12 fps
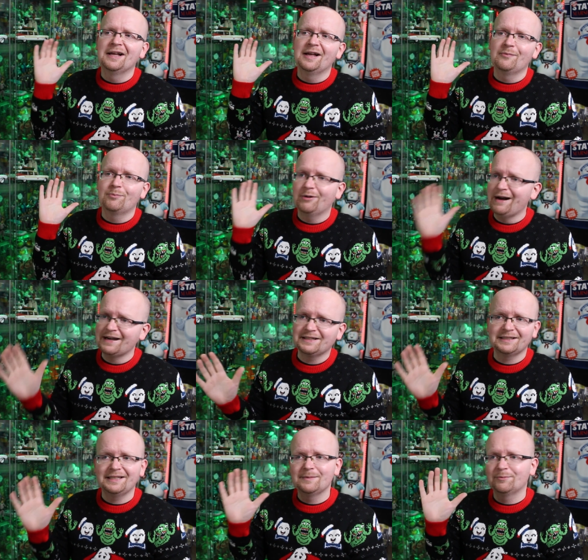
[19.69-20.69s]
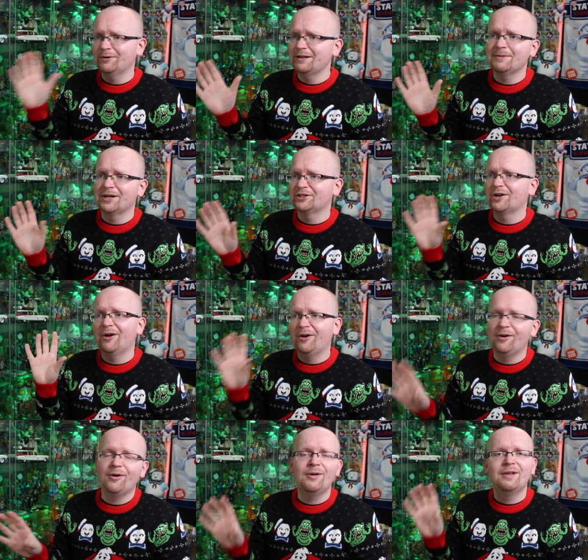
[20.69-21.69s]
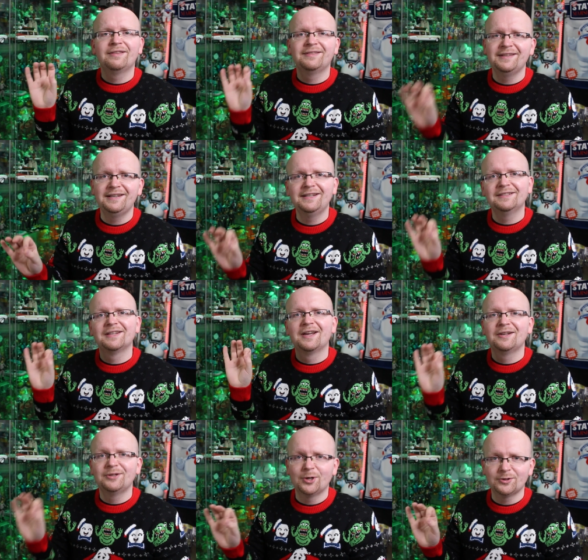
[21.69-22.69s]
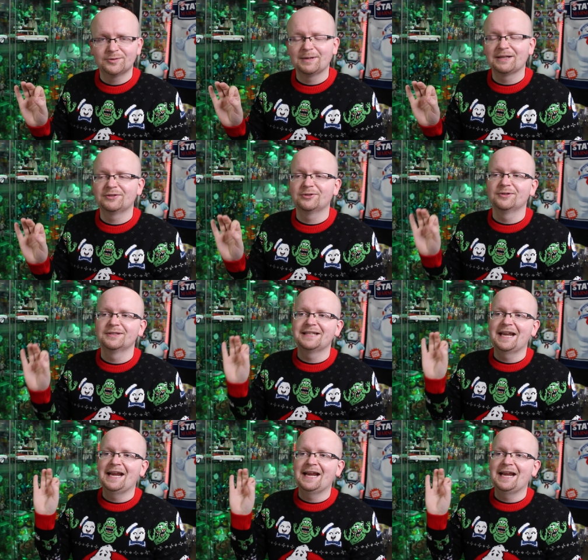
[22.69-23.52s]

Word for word: of practically pretty much all themes Ghostbusters,